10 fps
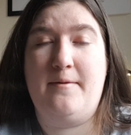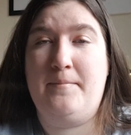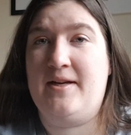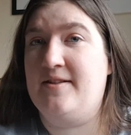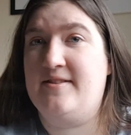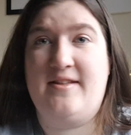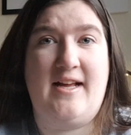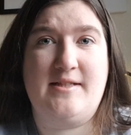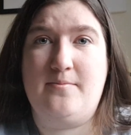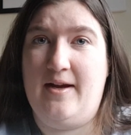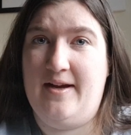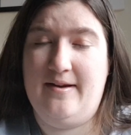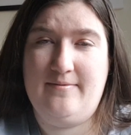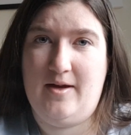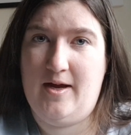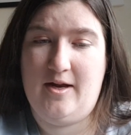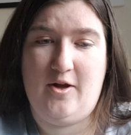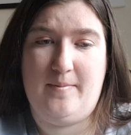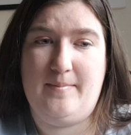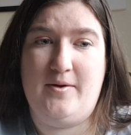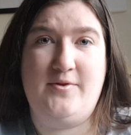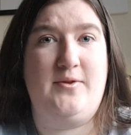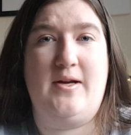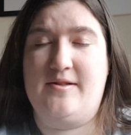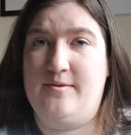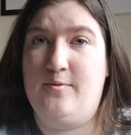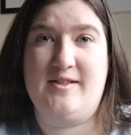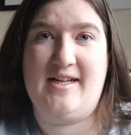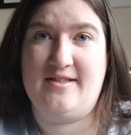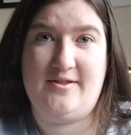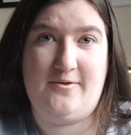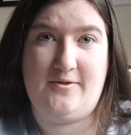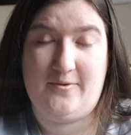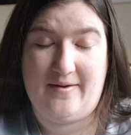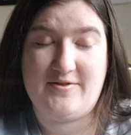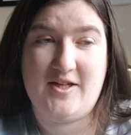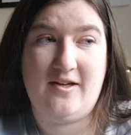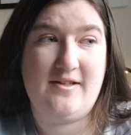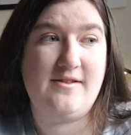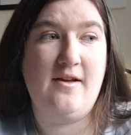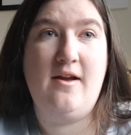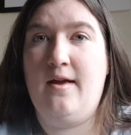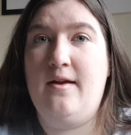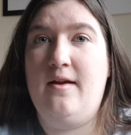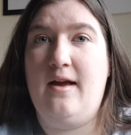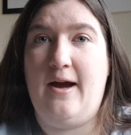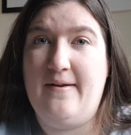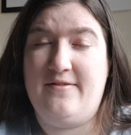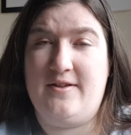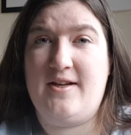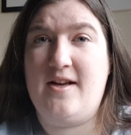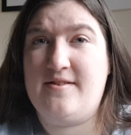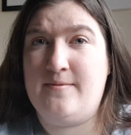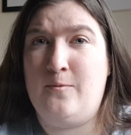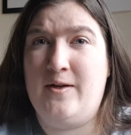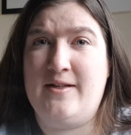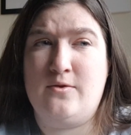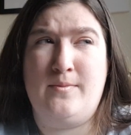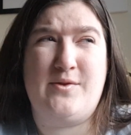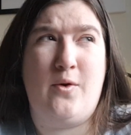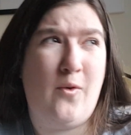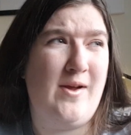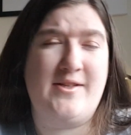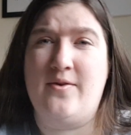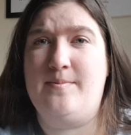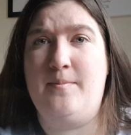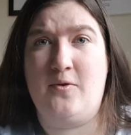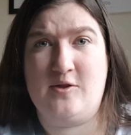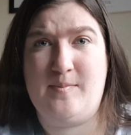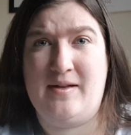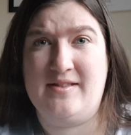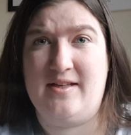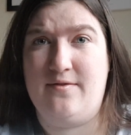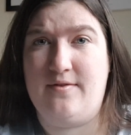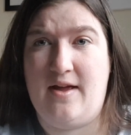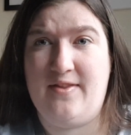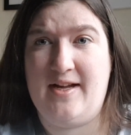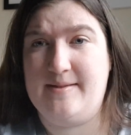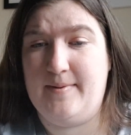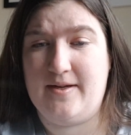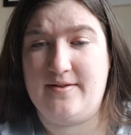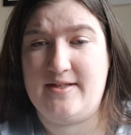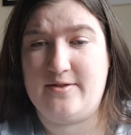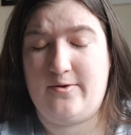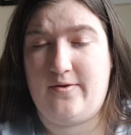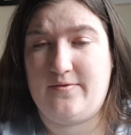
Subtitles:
because that's where a lot of people who do custom work tend to do advertise. However, custom work is almost always going to be more expensive, and that is because these are